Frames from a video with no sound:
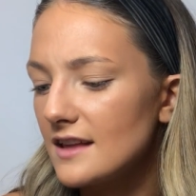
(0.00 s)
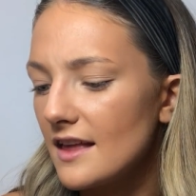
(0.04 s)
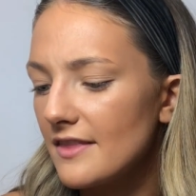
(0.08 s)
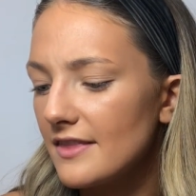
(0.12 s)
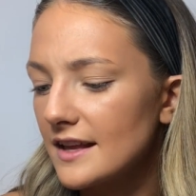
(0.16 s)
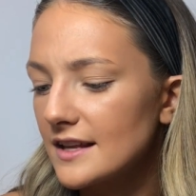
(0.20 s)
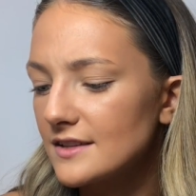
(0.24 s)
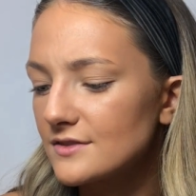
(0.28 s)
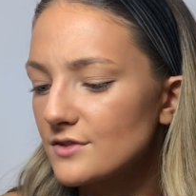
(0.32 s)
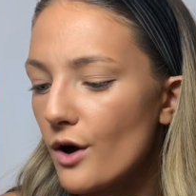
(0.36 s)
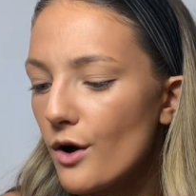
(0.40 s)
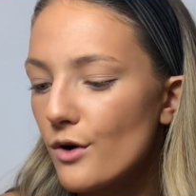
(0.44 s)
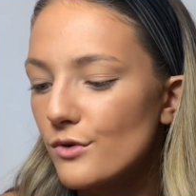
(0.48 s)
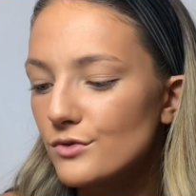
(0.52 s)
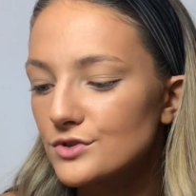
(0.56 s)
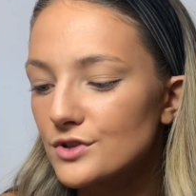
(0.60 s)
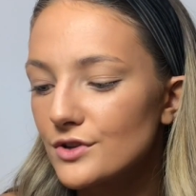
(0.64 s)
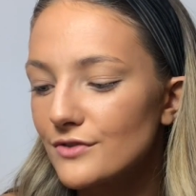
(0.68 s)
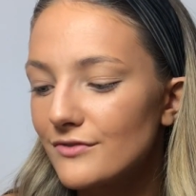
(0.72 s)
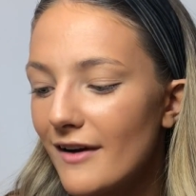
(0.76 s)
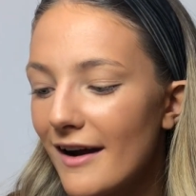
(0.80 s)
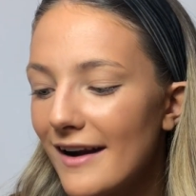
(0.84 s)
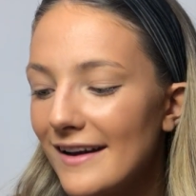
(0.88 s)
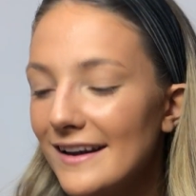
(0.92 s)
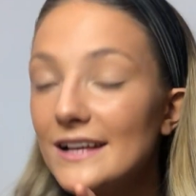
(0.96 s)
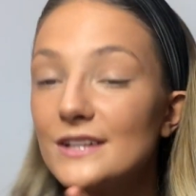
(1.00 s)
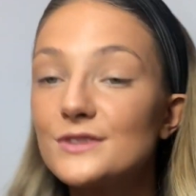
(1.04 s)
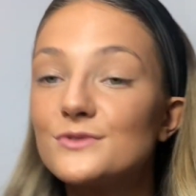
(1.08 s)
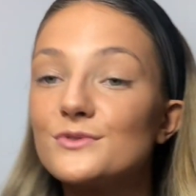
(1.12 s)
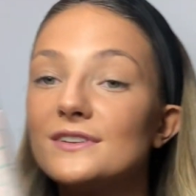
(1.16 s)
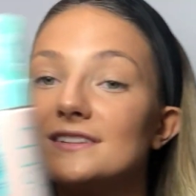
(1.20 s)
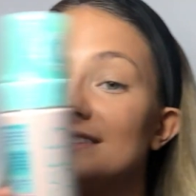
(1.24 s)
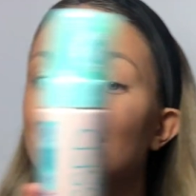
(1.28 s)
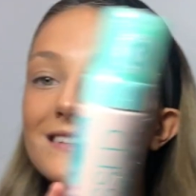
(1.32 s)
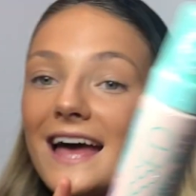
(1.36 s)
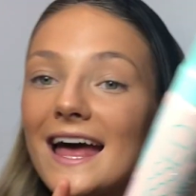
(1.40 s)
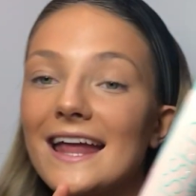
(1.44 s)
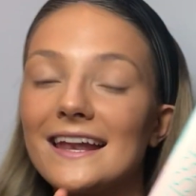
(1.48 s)
I think it's ultraviolet to
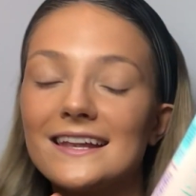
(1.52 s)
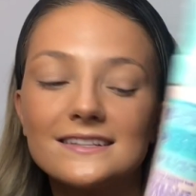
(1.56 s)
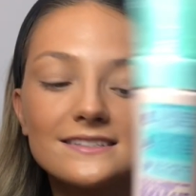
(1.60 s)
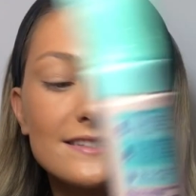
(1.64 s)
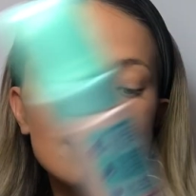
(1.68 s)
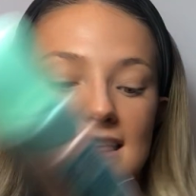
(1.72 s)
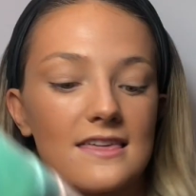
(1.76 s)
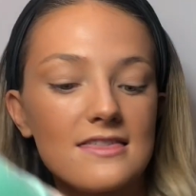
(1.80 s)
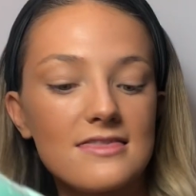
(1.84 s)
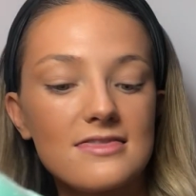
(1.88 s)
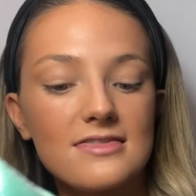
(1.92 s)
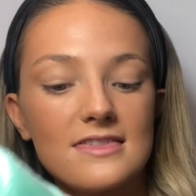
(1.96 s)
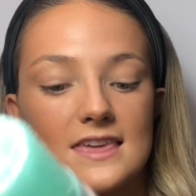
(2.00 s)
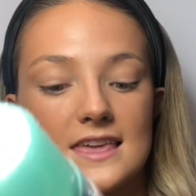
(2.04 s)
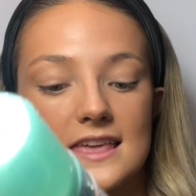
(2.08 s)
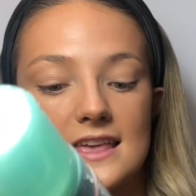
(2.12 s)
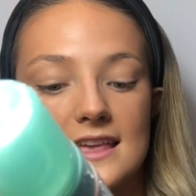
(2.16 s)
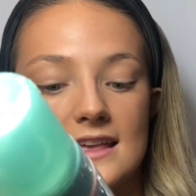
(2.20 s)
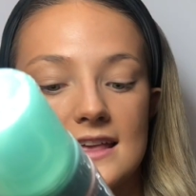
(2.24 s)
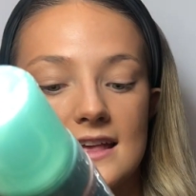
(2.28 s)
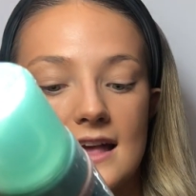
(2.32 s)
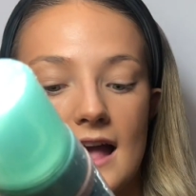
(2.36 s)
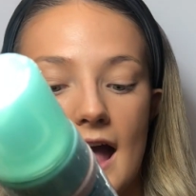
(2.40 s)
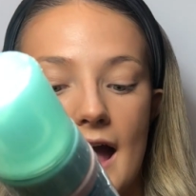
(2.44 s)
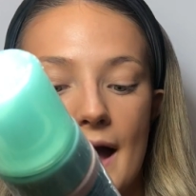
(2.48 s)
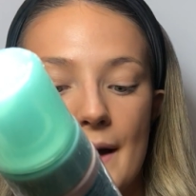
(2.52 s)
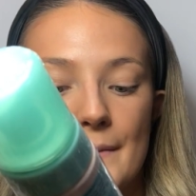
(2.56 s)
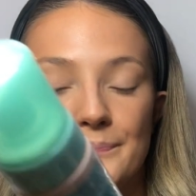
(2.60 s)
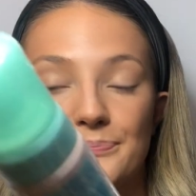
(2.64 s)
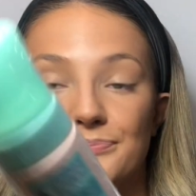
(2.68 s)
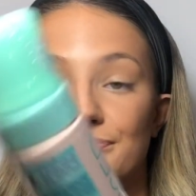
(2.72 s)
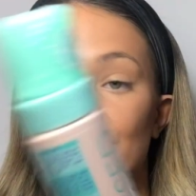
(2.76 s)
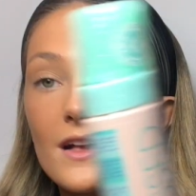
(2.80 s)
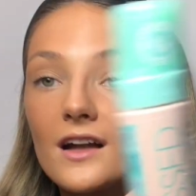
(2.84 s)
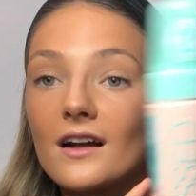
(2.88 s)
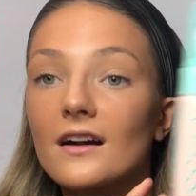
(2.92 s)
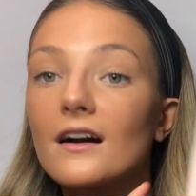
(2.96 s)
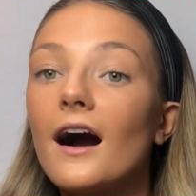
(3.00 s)
intense the
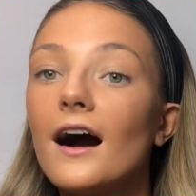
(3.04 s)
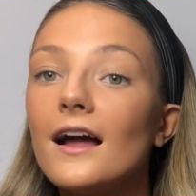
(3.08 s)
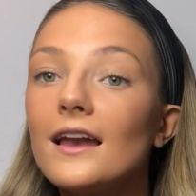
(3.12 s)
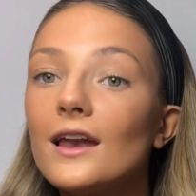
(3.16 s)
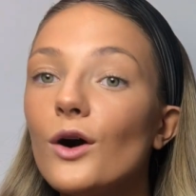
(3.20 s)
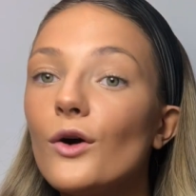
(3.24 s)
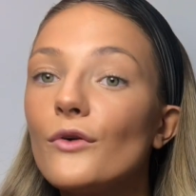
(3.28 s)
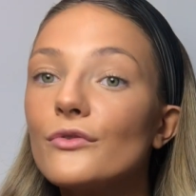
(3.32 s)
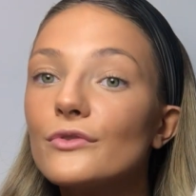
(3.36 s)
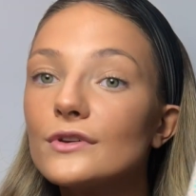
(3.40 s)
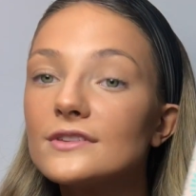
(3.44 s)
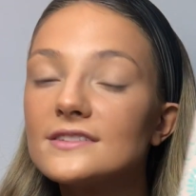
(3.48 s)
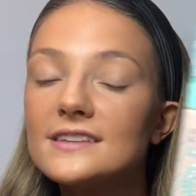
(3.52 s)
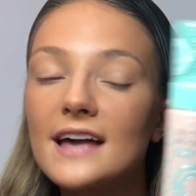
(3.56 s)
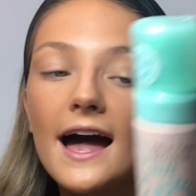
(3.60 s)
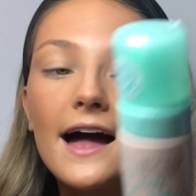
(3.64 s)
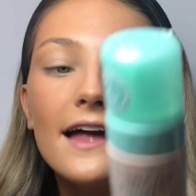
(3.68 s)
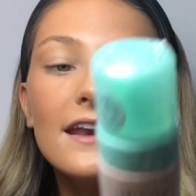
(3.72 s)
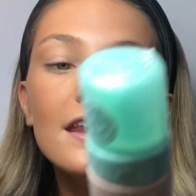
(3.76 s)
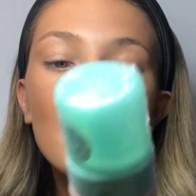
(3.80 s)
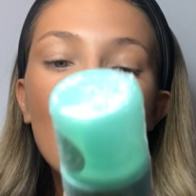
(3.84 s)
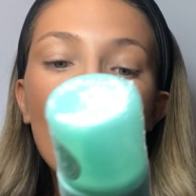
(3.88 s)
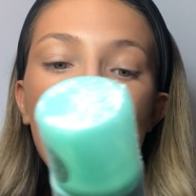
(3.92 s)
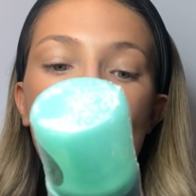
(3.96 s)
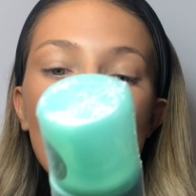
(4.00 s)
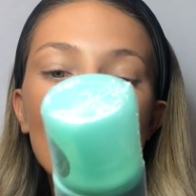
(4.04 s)
colour of your tan.